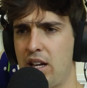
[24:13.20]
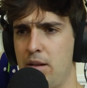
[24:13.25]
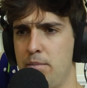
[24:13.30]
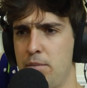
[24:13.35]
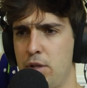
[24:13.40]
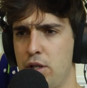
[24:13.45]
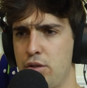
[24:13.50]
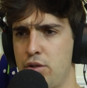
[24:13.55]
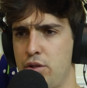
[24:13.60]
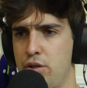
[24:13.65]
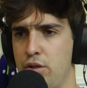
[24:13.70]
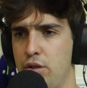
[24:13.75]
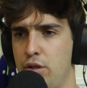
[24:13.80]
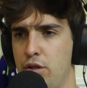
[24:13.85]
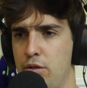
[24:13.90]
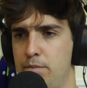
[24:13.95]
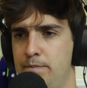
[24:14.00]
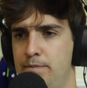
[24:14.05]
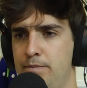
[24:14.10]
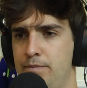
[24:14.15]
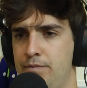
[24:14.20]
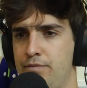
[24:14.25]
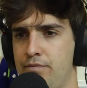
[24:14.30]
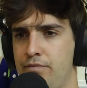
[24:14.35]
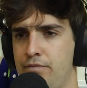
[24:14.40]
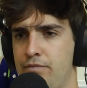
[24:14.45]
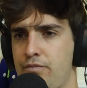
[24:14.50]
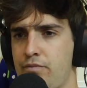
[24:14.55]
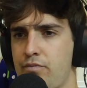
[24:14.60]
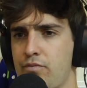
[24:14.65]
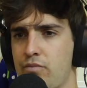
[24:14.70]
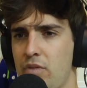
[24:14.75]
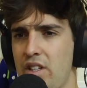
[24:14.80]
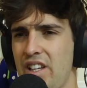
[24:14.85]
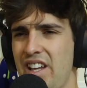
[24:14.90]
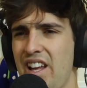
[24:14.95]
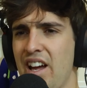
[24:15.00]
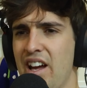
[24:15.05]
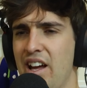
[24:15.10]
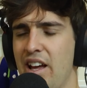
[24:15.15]
I'm not sure.
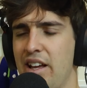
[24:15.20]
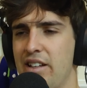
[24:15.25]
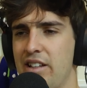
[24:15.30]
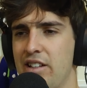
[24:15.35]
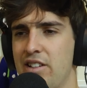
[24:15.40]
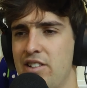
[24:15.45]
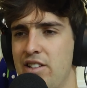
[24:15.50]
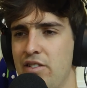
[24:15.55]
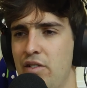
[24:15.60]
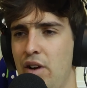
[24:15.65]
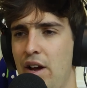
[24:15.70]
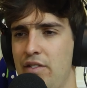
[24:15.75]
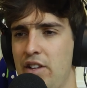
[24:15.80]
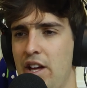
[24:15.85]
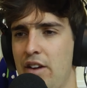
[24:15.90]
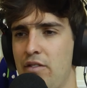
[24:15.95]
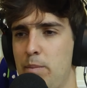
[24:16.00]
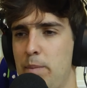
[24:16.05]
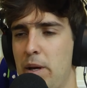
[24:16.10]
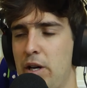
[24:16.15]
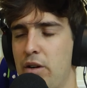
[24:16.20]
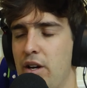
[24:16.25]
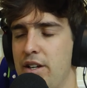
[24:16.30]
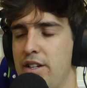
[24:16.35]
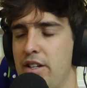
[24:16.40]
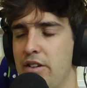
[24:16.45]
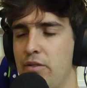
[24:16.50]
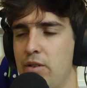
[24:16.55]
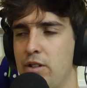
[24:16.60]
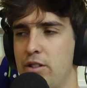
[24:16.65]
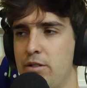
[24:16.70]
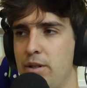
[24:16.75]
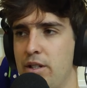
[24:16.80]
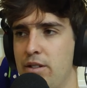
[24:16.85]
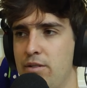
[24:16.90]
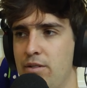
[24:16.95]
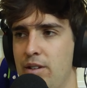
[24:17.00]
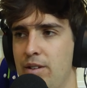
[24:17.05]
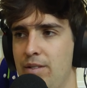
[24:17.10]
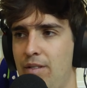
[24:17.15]
I still have to have a better idea of what
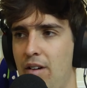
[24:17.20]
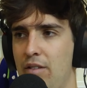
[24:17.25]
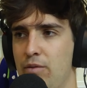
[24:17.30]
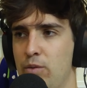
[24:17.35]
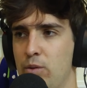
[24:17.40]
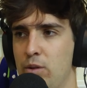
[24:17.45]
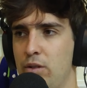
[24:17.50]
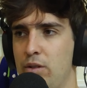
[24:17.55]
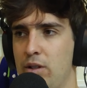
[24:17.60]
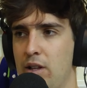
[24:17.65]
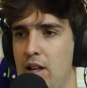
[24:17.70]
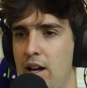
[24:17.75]
2025 will look